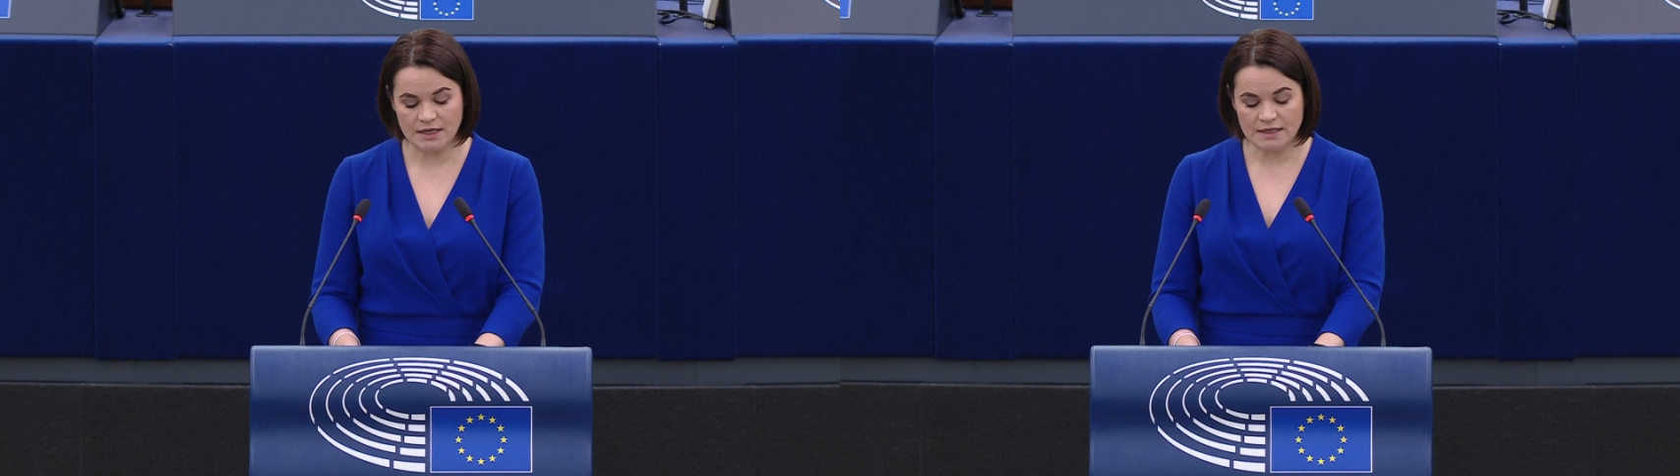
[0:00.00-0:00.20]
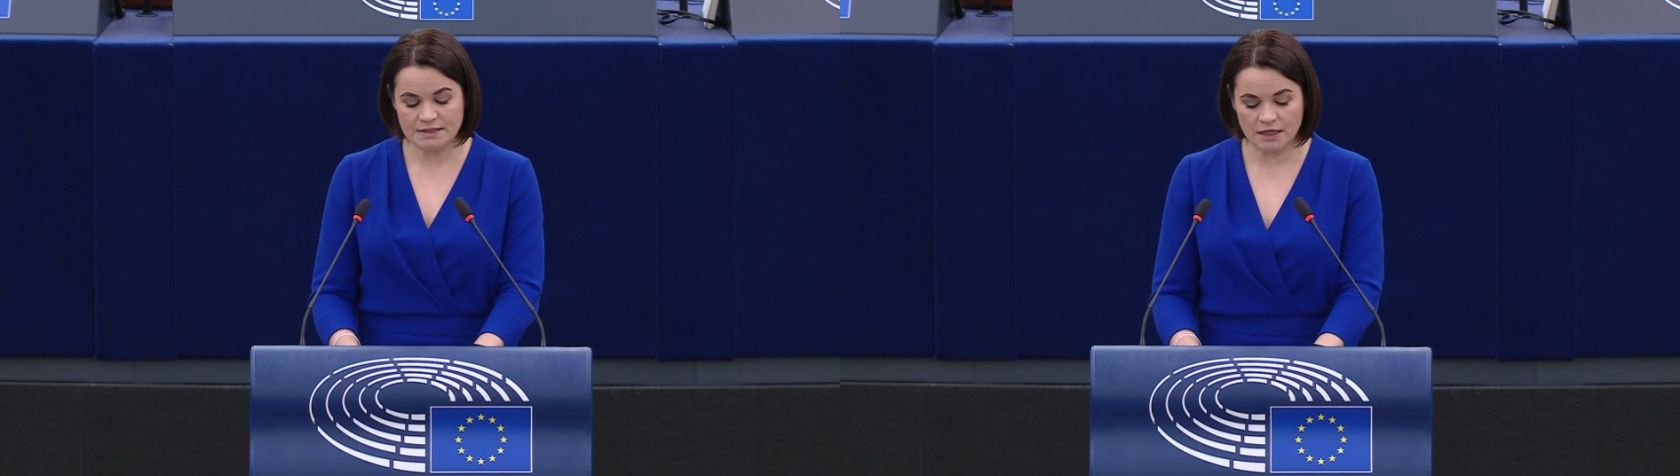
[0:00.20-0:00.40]

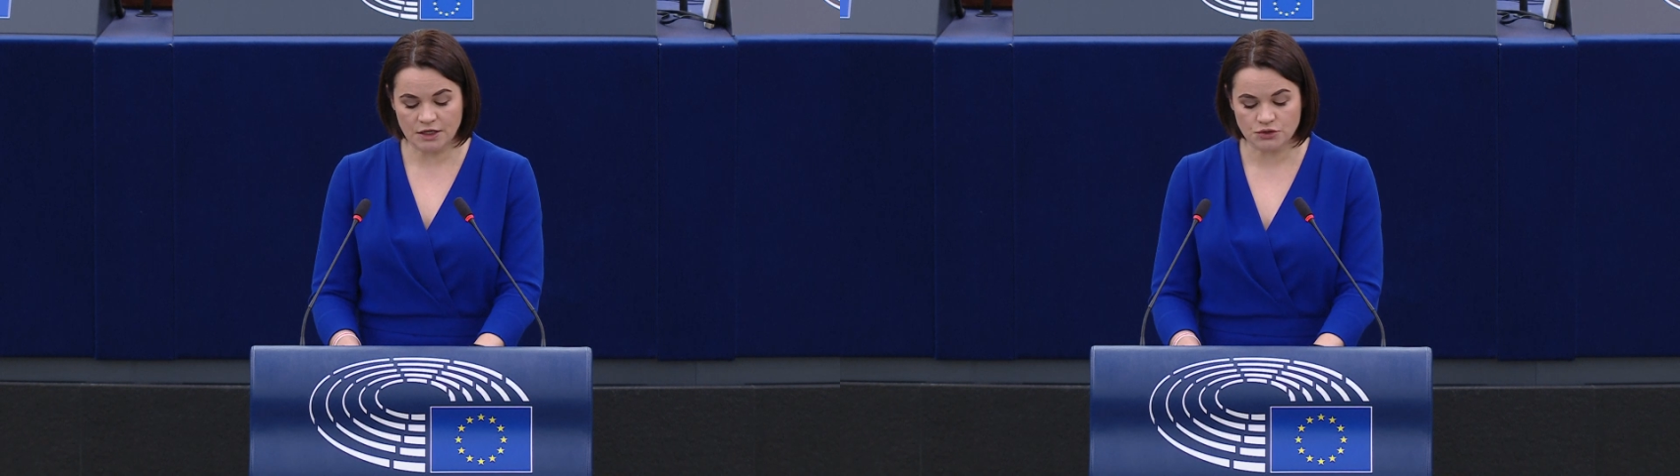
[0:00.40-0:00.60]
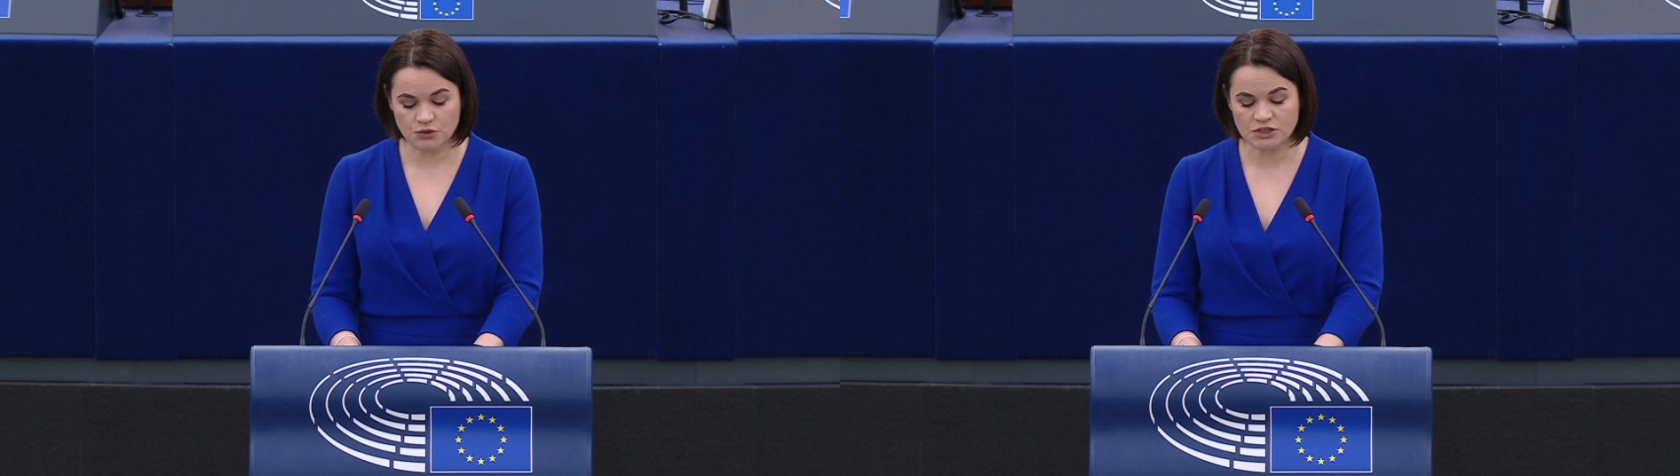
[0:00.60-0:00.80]

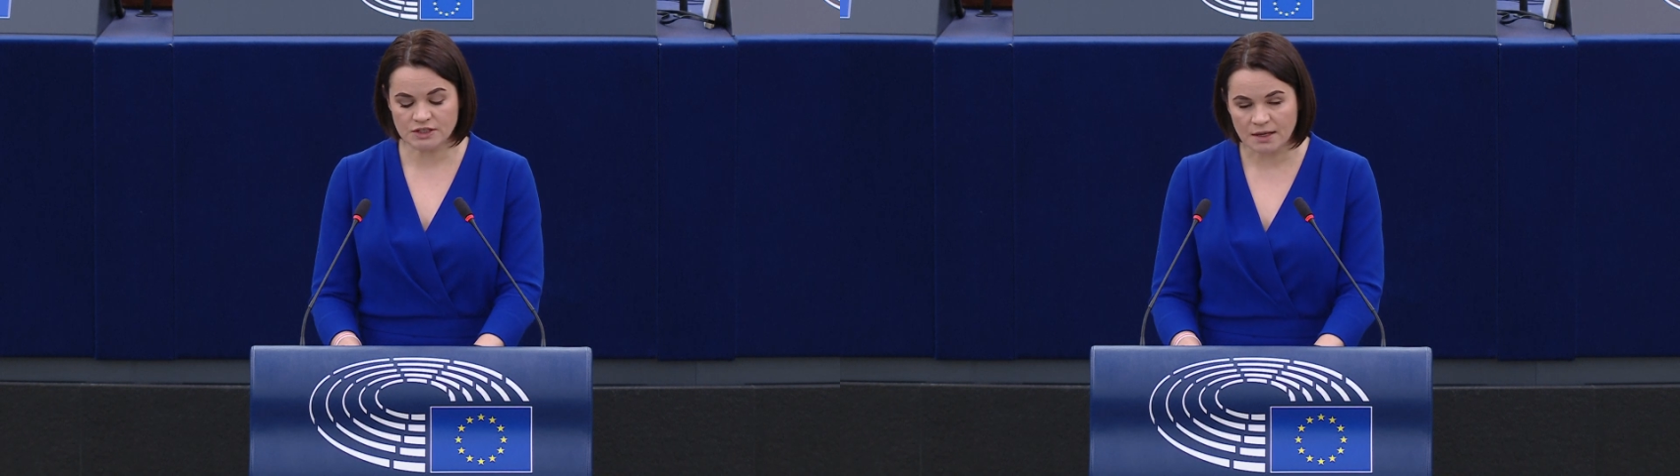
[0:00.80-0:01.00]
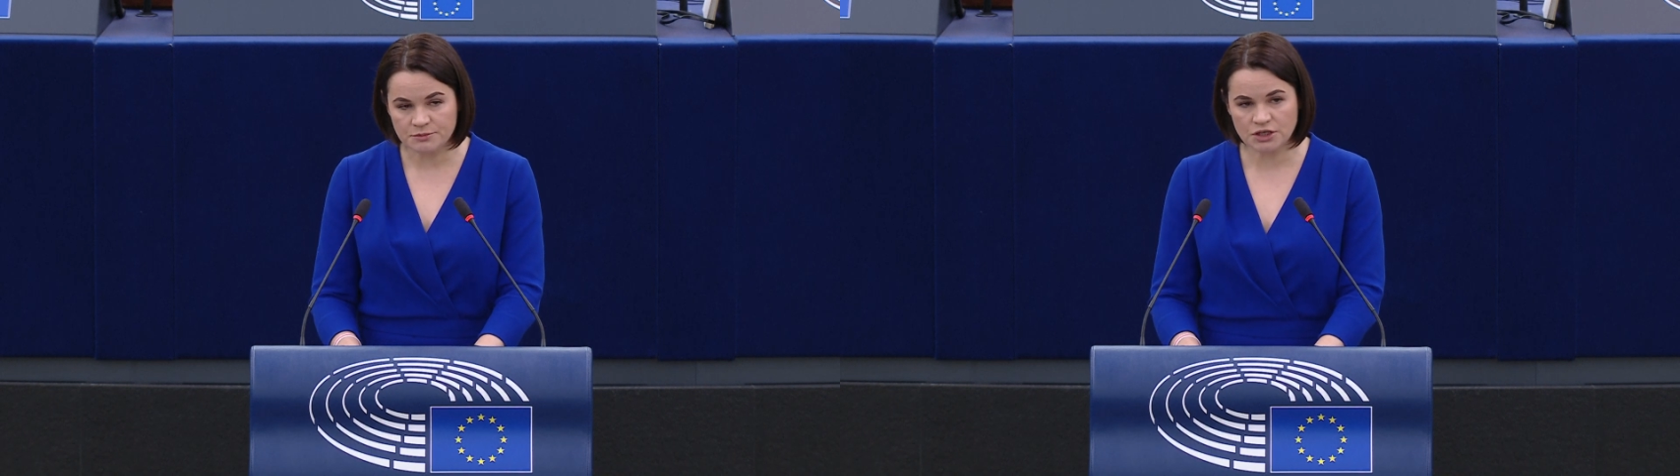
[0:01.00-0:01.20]
seeking to
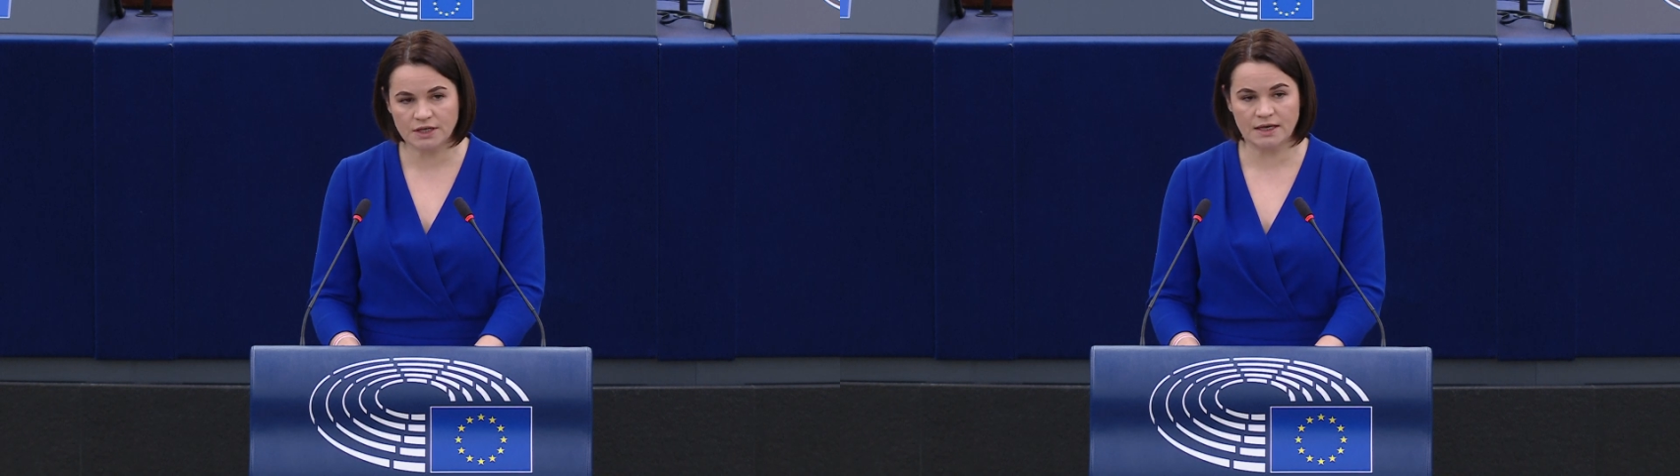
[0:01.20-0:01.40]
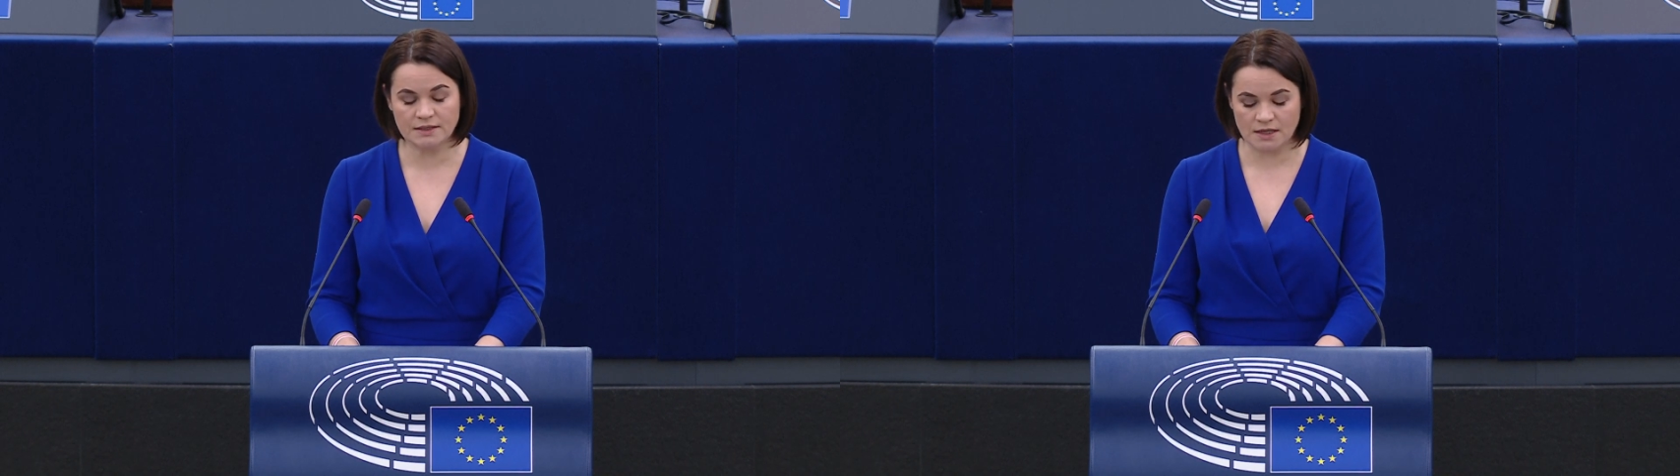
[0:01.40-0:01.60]

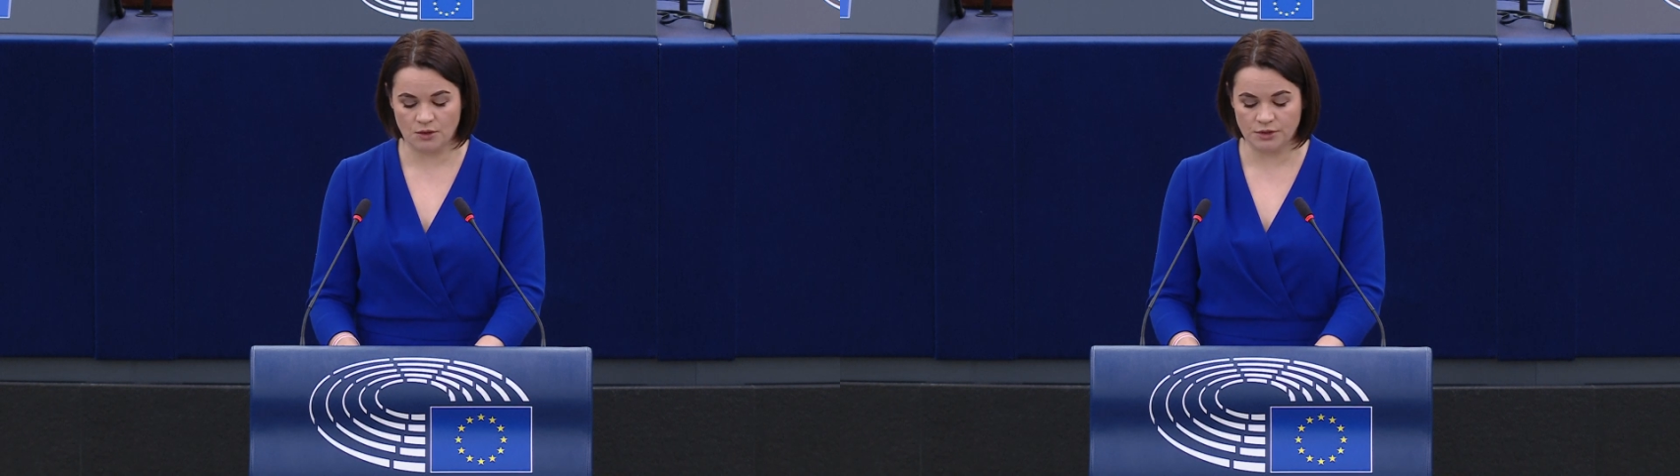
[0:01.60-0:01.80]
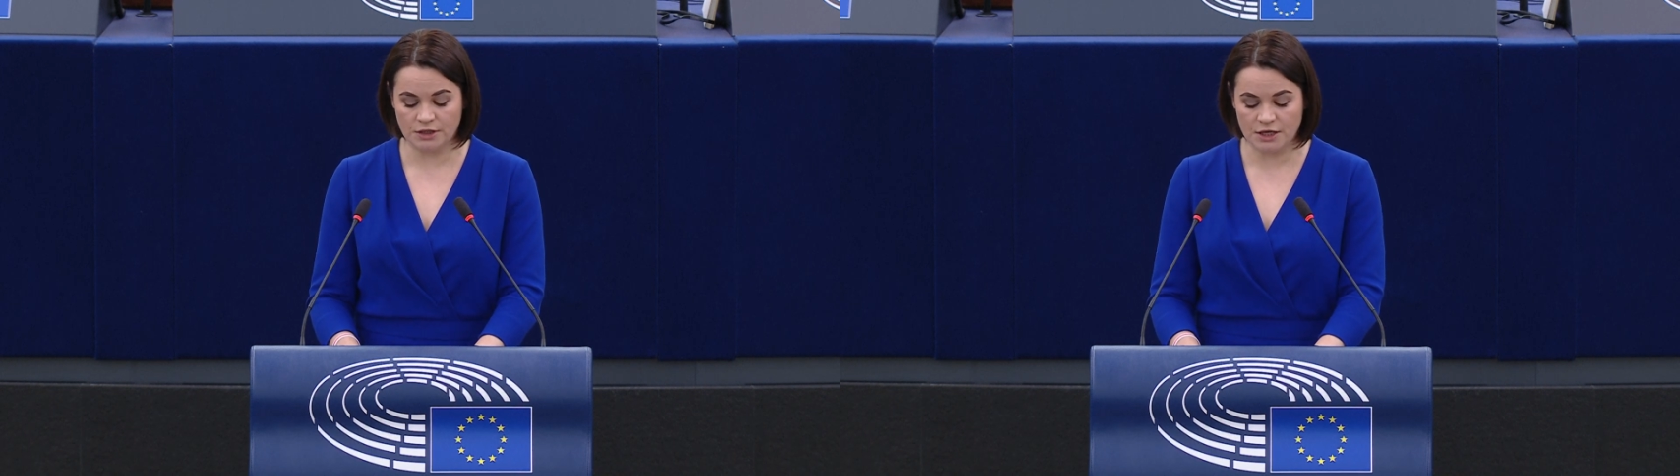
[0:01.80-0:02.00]
subjugate
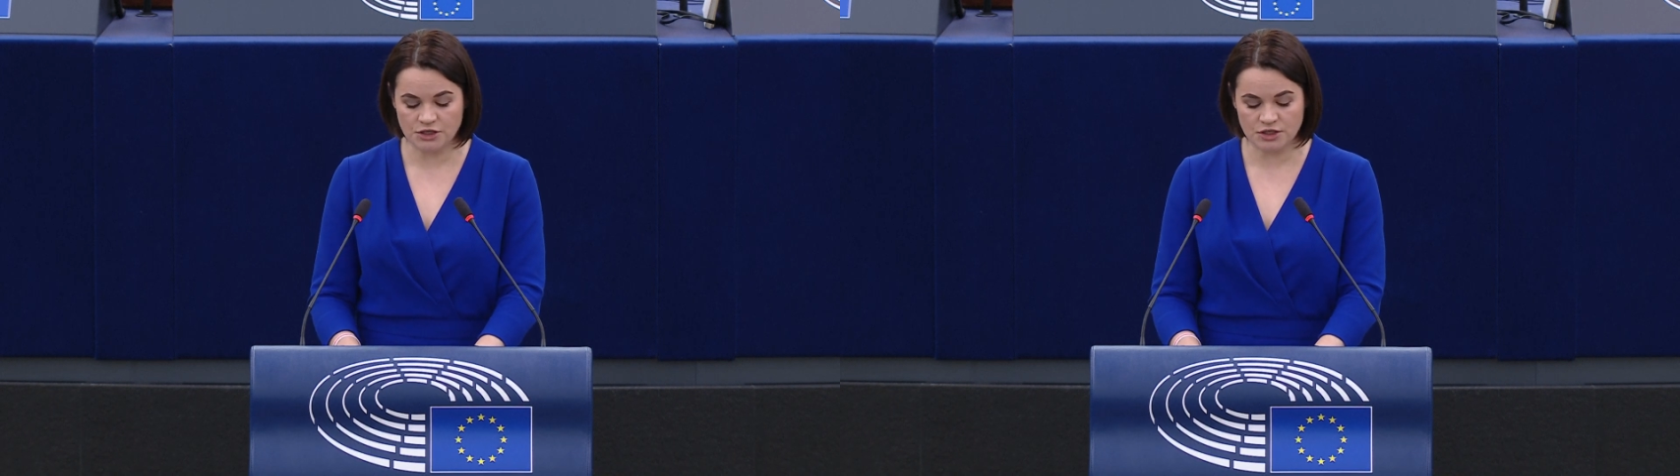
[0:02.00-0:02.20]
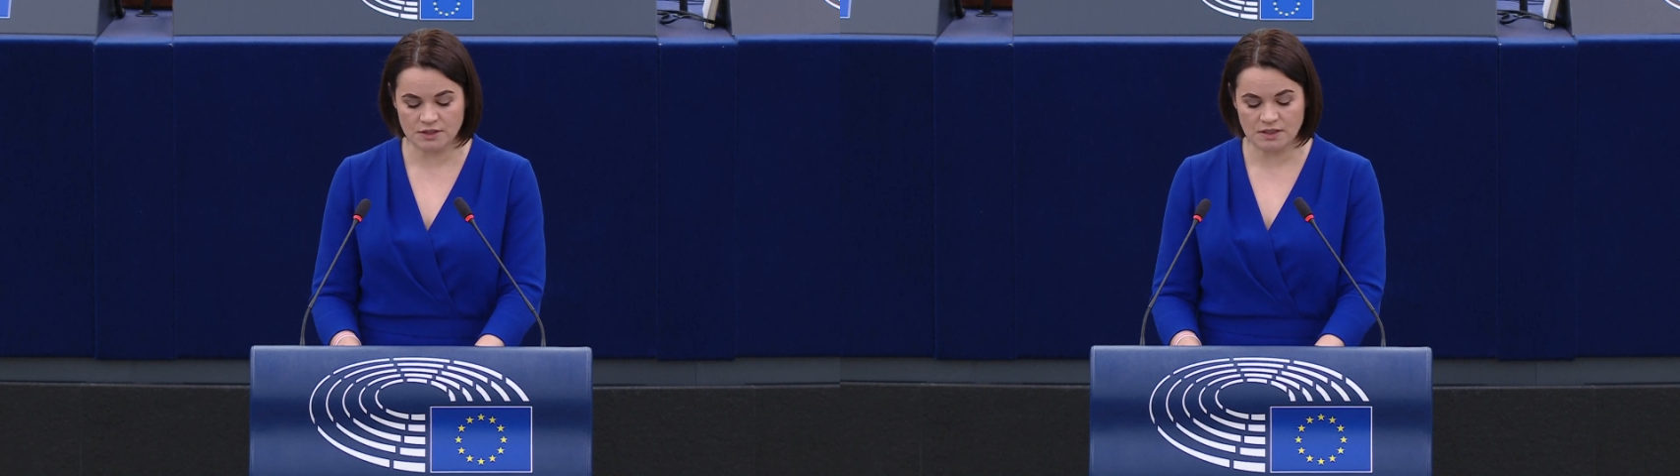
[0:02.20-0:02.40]
our
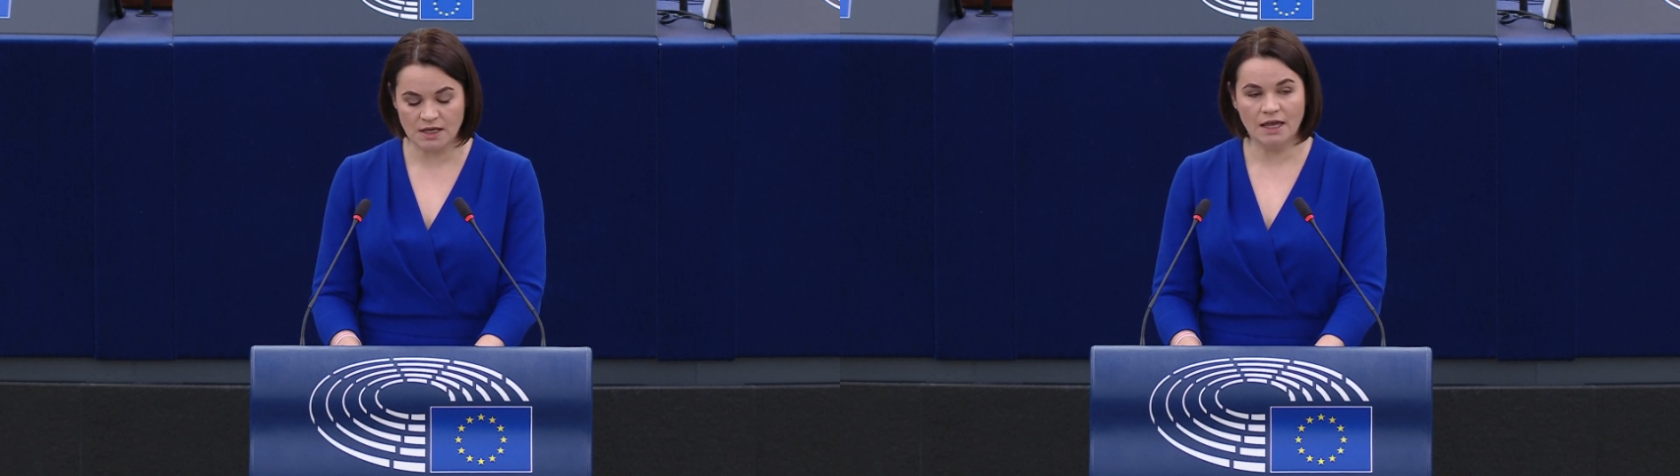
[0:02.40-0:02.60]
nations